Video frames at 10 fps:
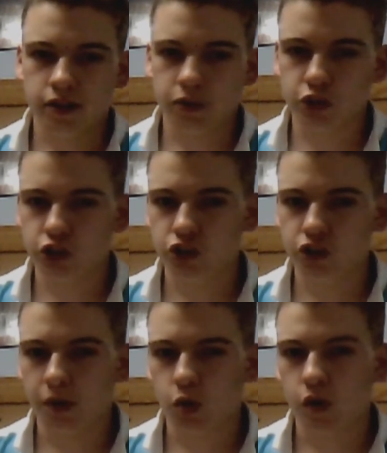Switches, you
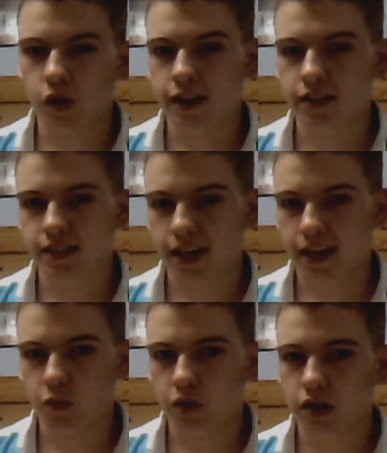might want to add a
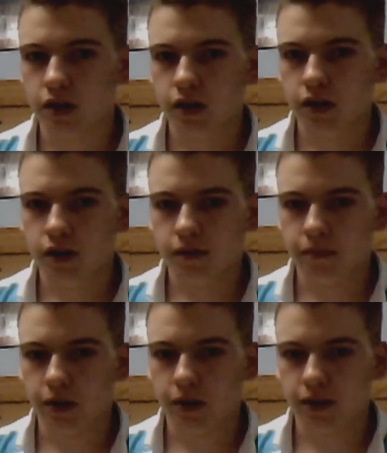second one,
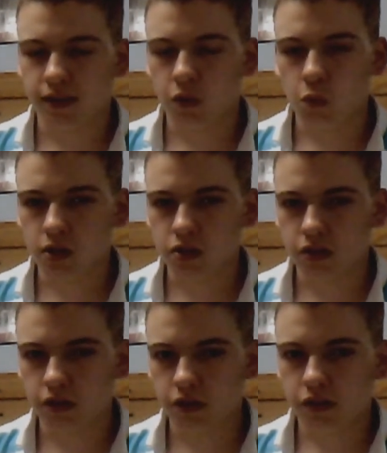but I think 1's
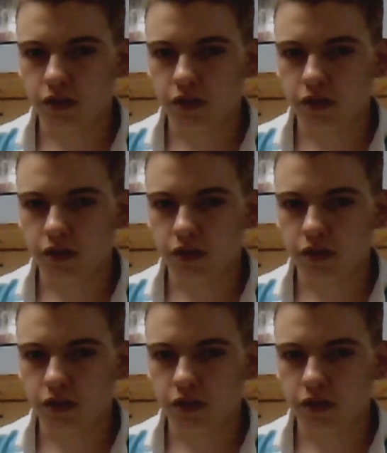good,